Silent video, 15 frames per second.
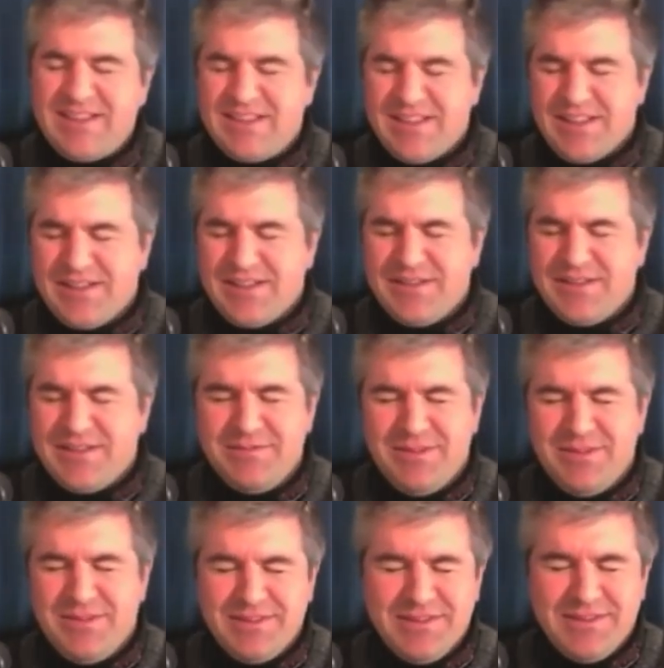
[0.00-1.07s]
that's it.
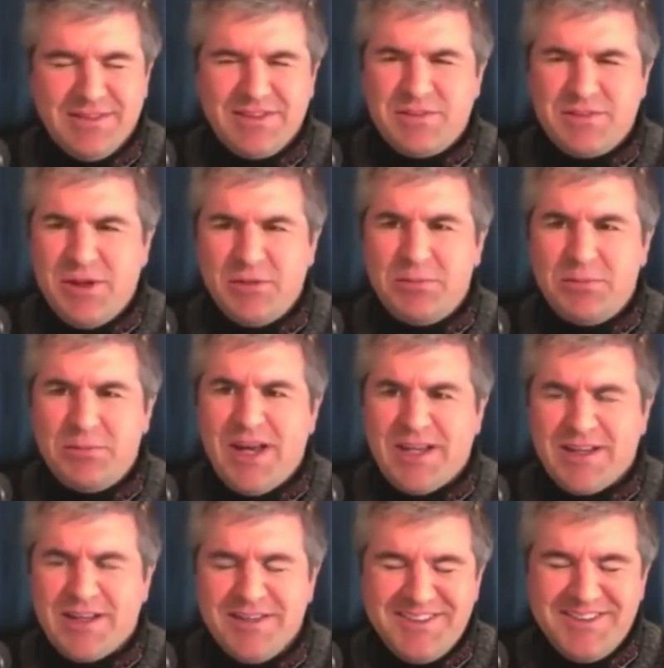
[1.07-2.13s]
It's spelled Mike.